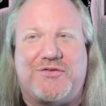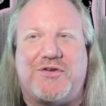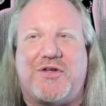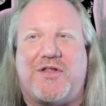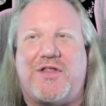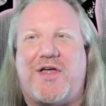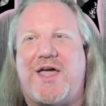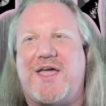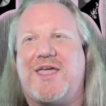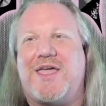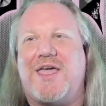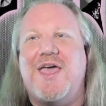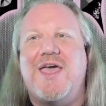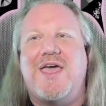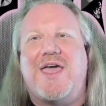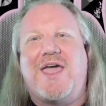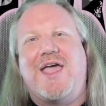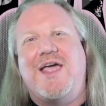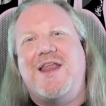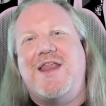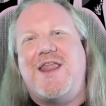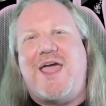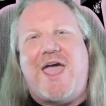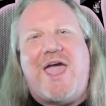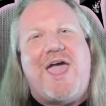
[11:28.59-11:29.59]
So, like,
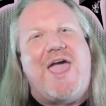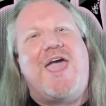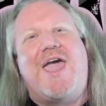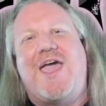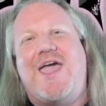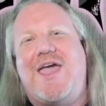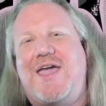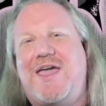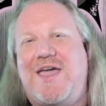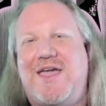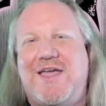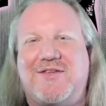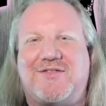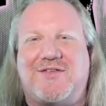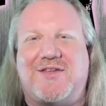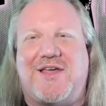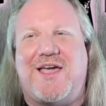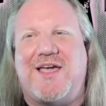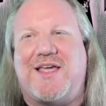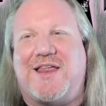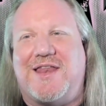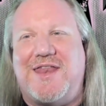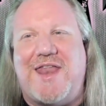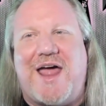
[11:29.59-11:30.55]
an A is, like,